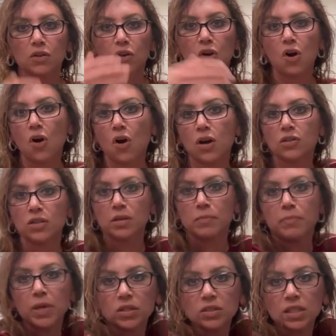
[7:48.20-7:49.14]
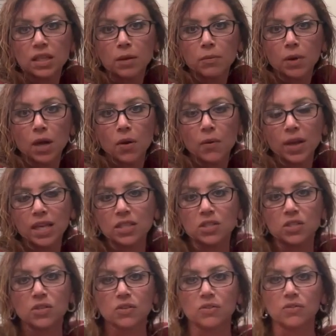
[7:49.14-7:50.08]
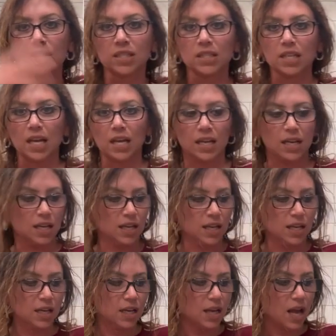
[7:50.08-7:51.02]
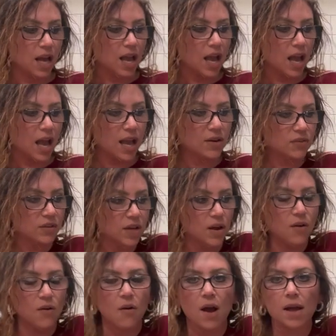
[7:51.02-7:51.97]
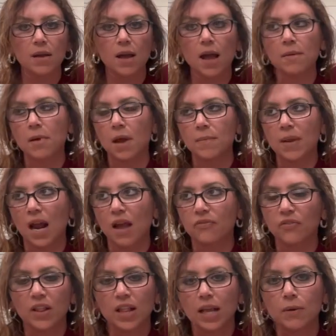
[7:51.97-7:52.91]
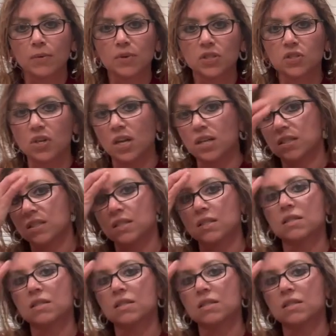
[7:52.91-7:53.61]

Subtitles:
car to the building that we're going into. It's like, I don't know. I mean, I feel like it was just